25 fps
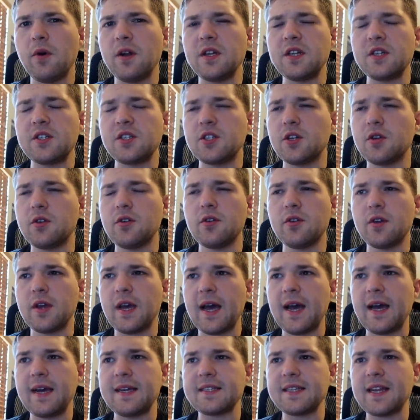wanted to show you
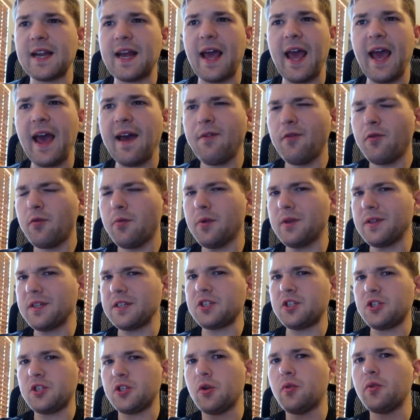guys, and I haven't
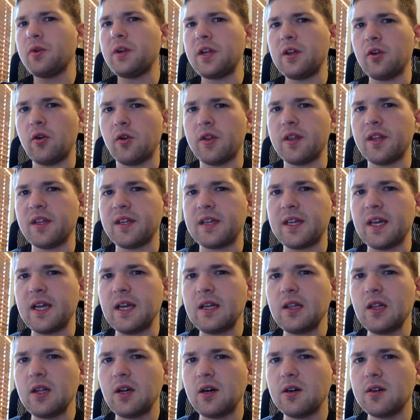really shown it on the
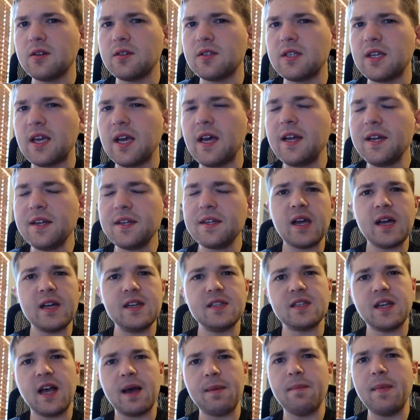gig logs yet
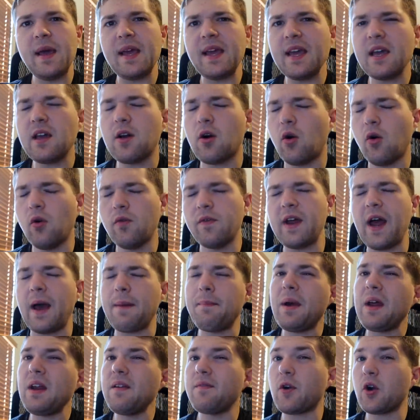because I'm making a whole, I
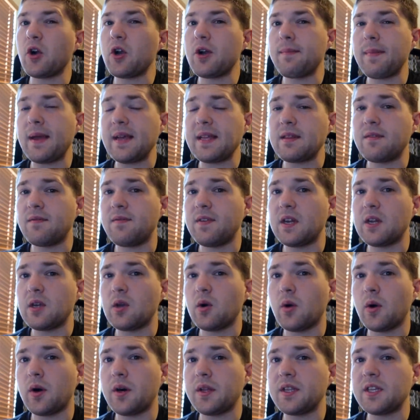might have already made the
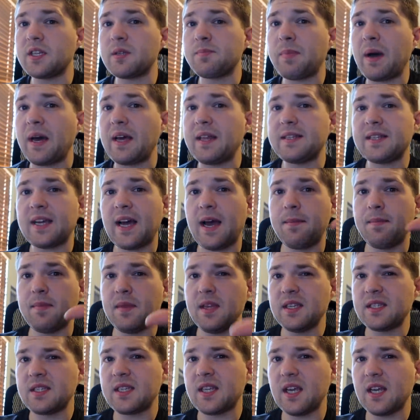video on this by the time
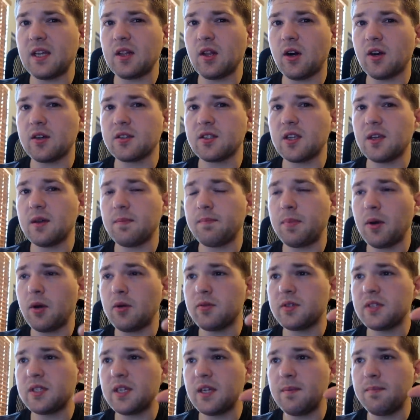this gig logs get
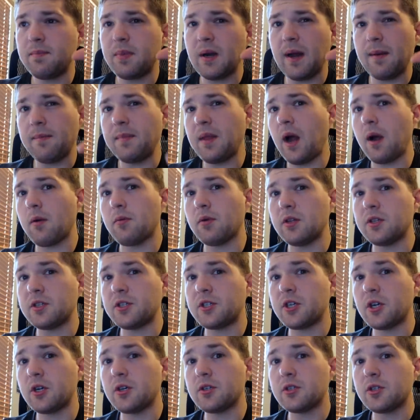posted, but I'm not really
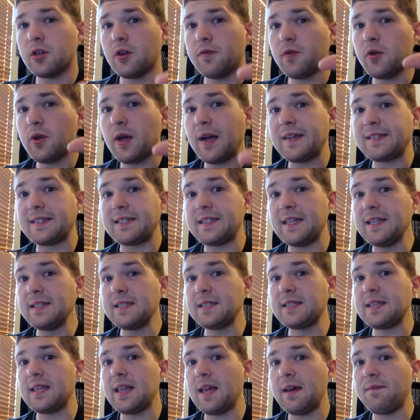sure. So if you guys
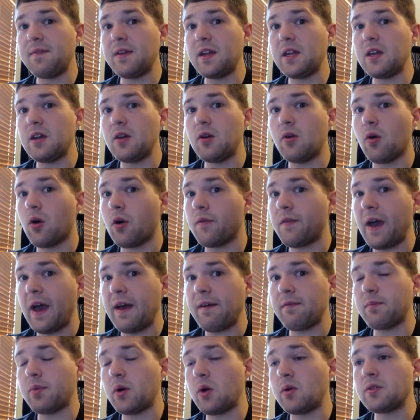didn't see that video or if I
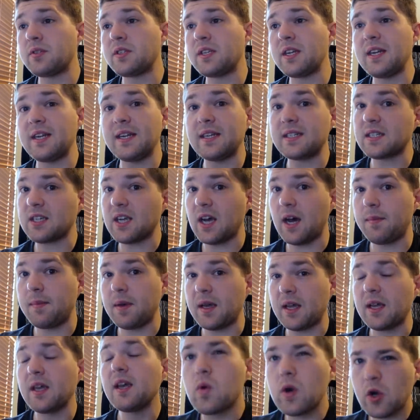haven't posted it, it's
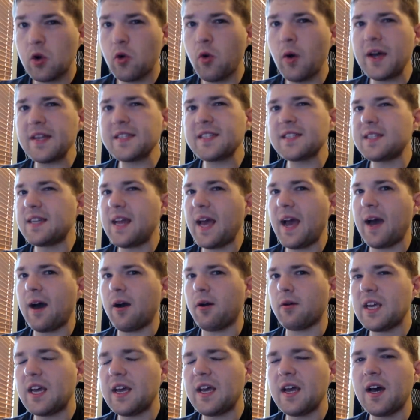coming. Request
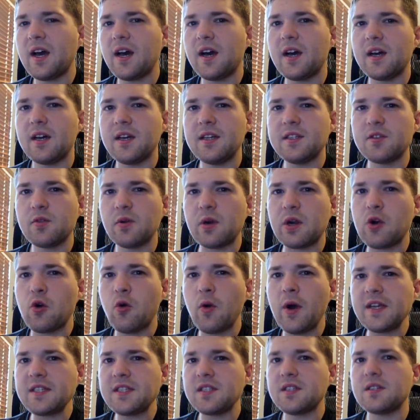now. Say, uh, it's a request
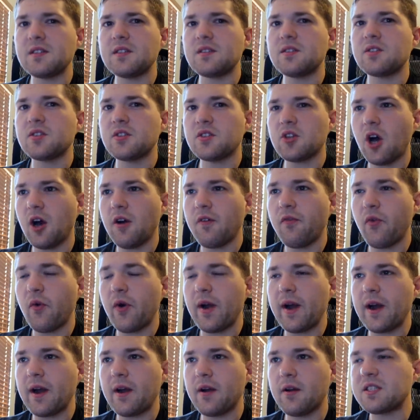request
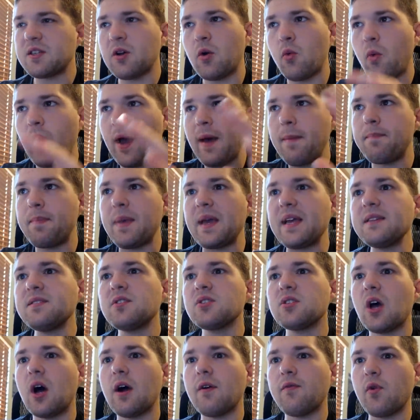software. It's a
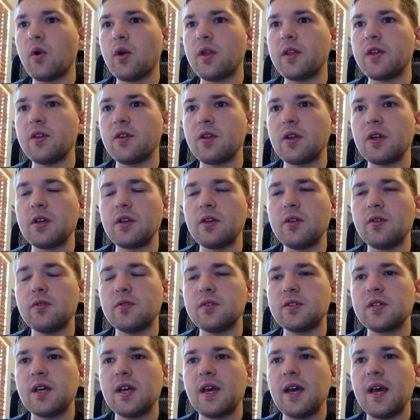web-based software that you can
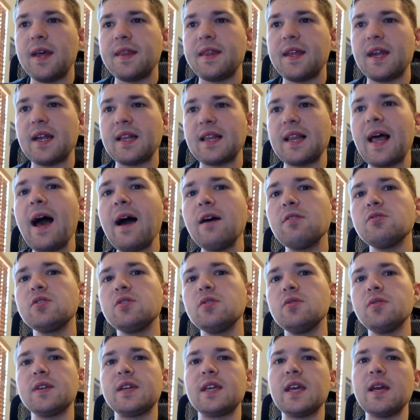use that allows
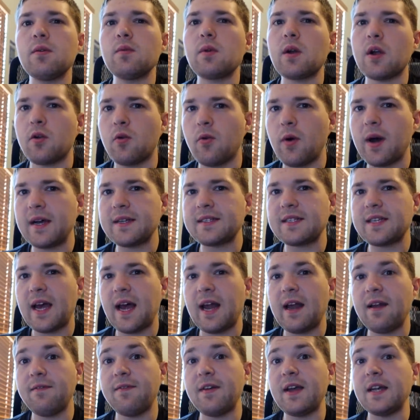you to get requests
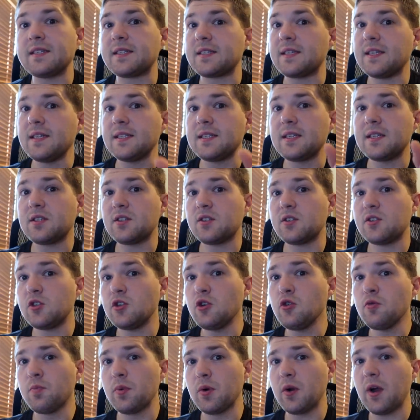at events. And this is
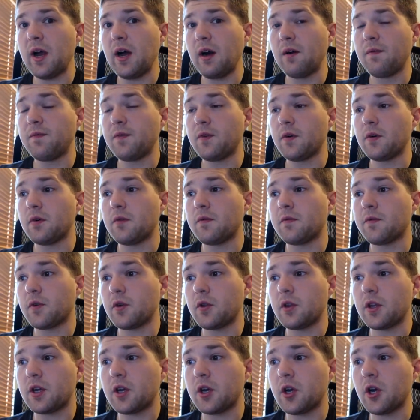super helpful
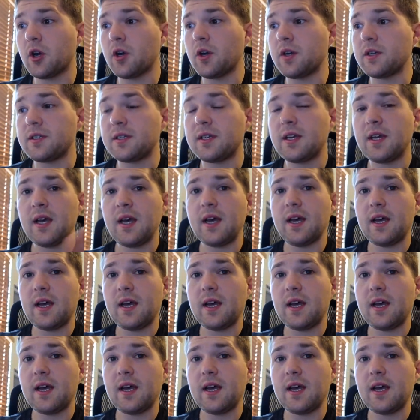for the current